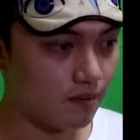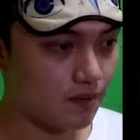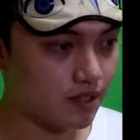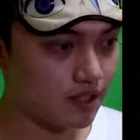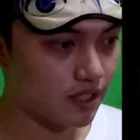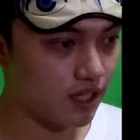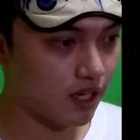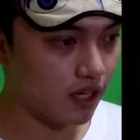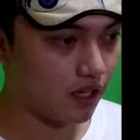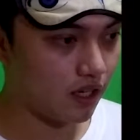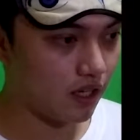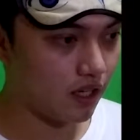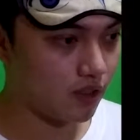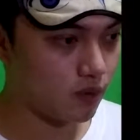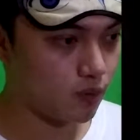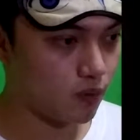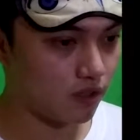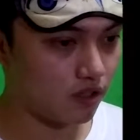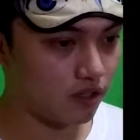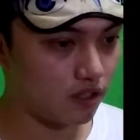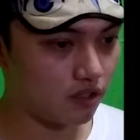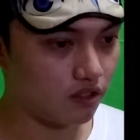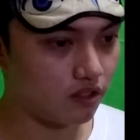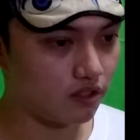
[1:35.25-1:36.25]
MSI
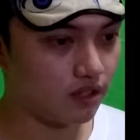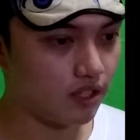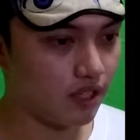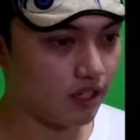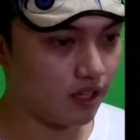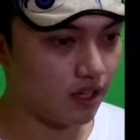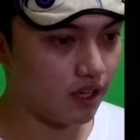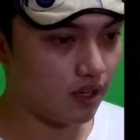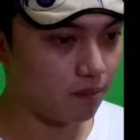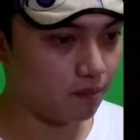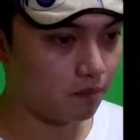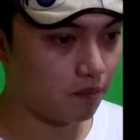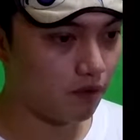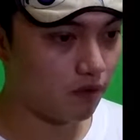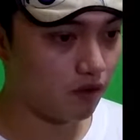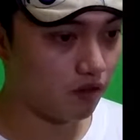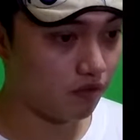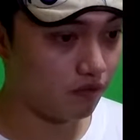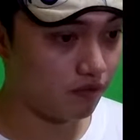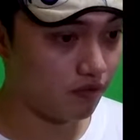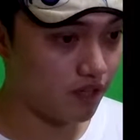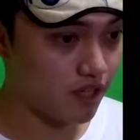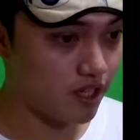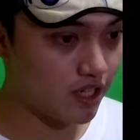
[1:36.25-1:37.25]
H110M
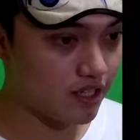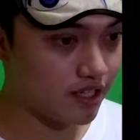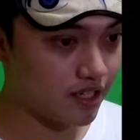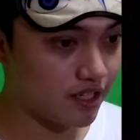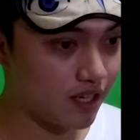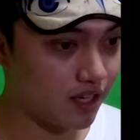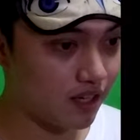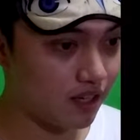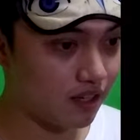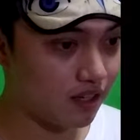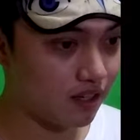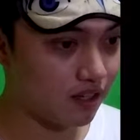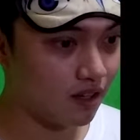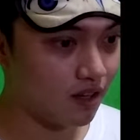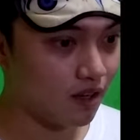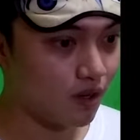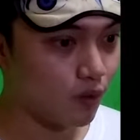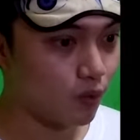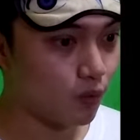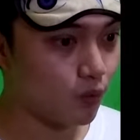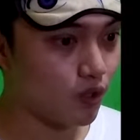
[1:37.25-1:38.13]
Pro-VHL,